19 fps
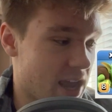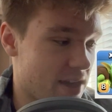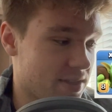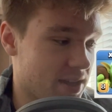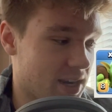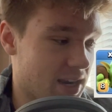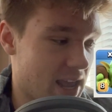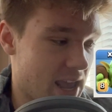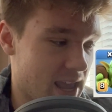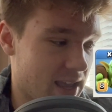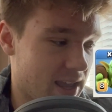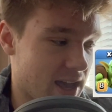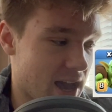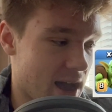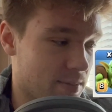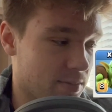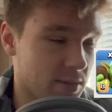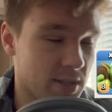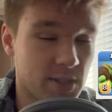and then 8
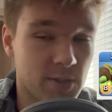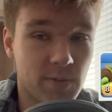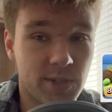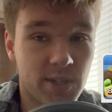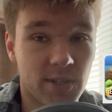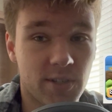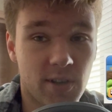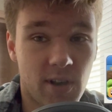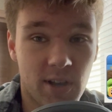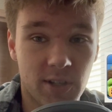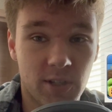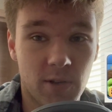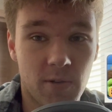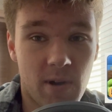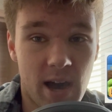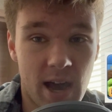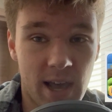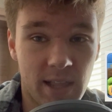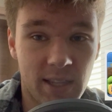goblins, which is also
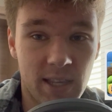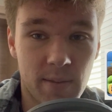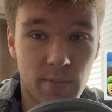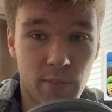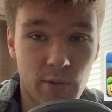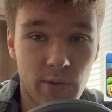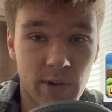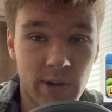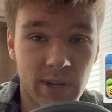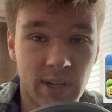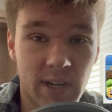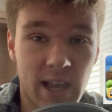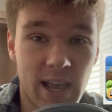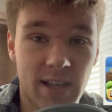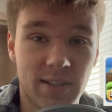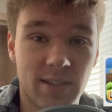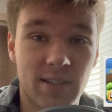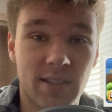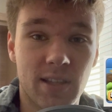highly important
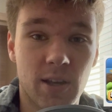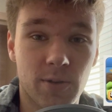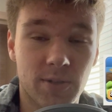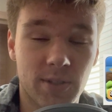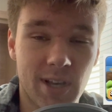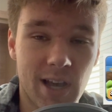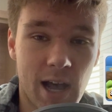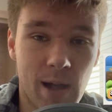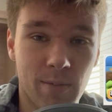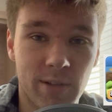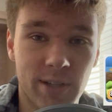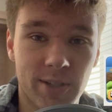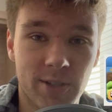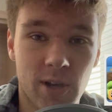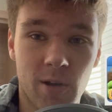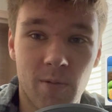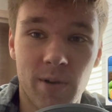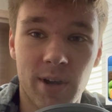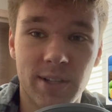as those goblins
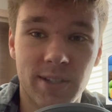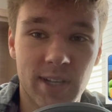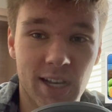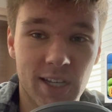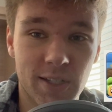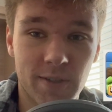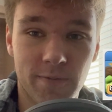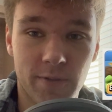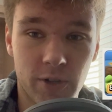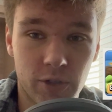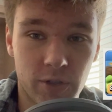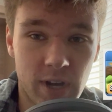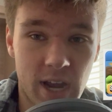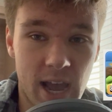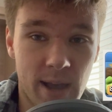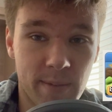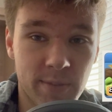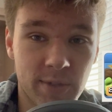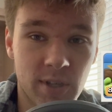are what test for
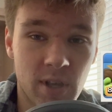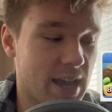traps.